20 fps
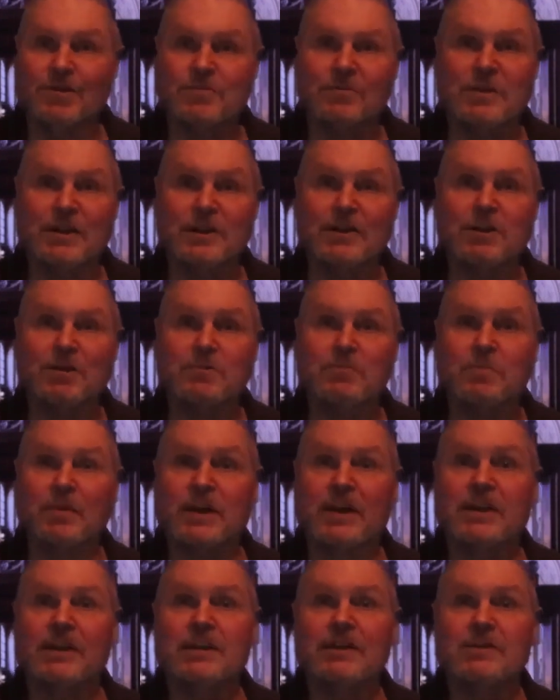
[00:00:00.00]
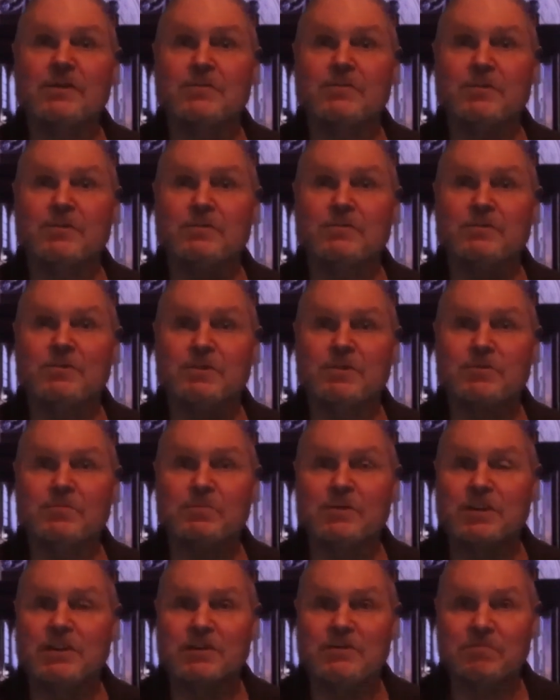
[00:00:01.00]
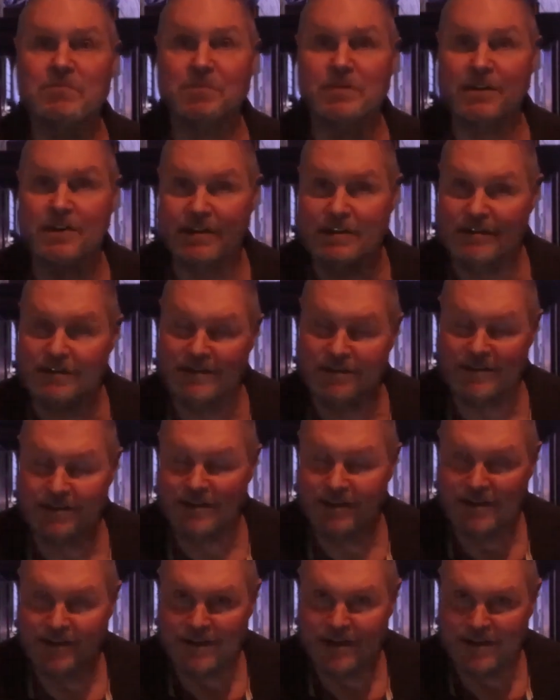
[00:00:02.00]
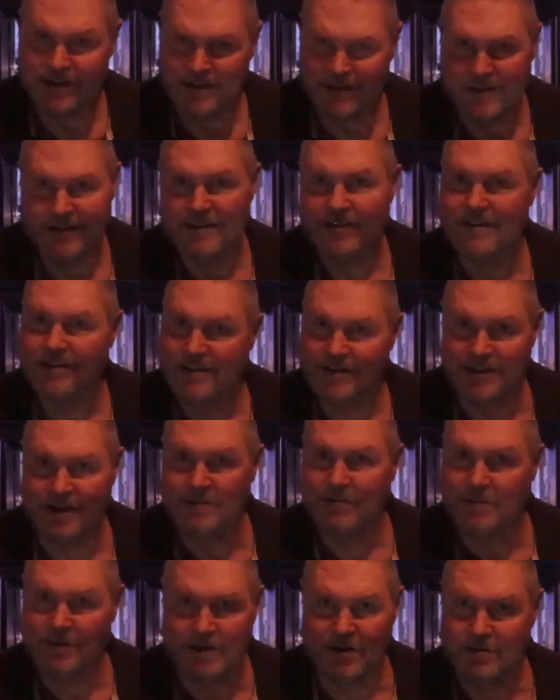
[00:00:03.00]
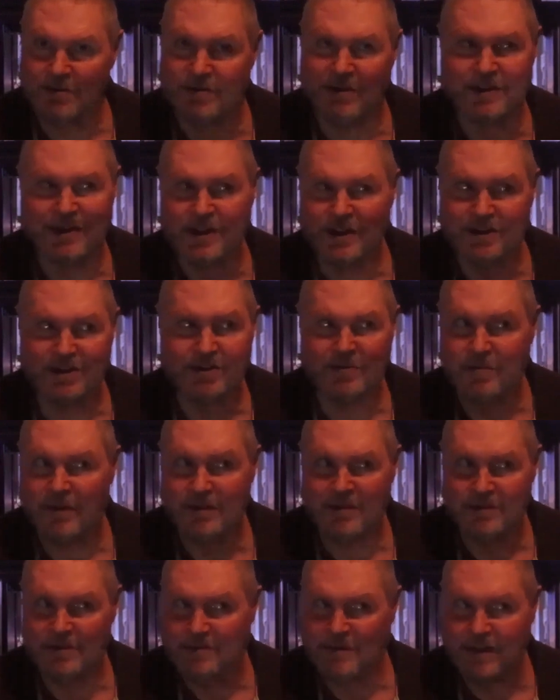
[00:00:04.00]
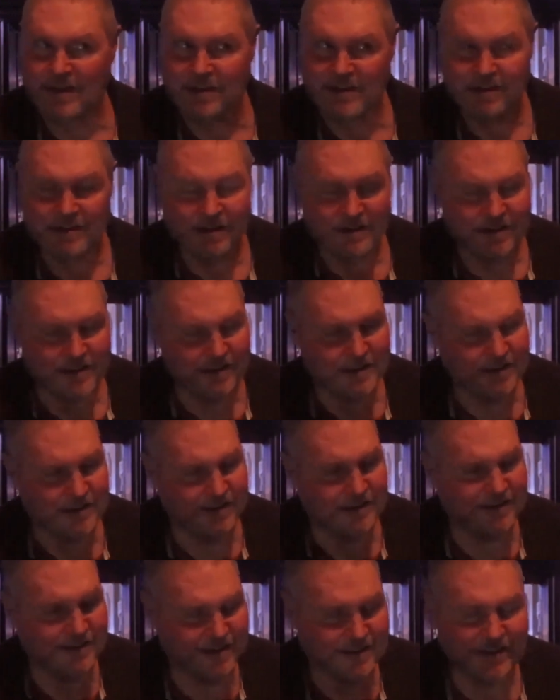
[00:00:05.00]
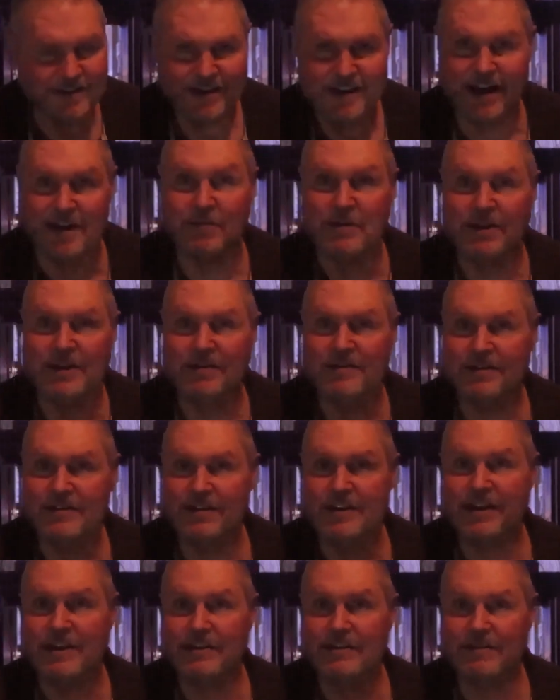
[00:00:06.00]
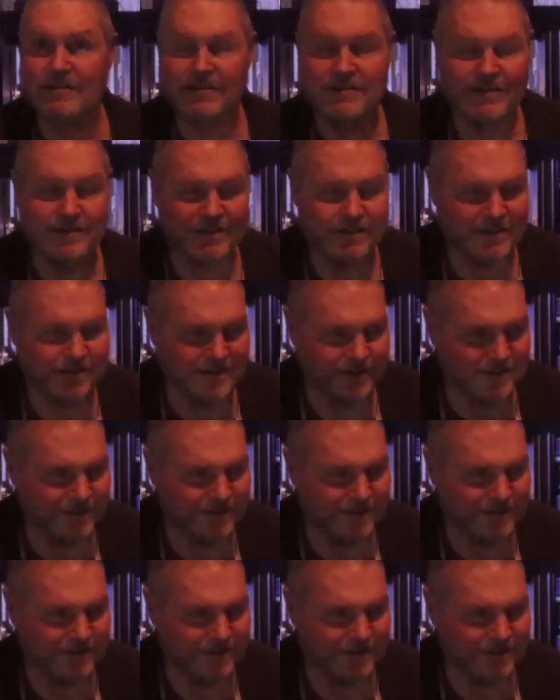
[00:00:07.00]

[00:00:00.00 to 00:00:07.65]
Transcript: There shall be no pain. The world shall be at peace. Typical religious person, right? I mean, leader.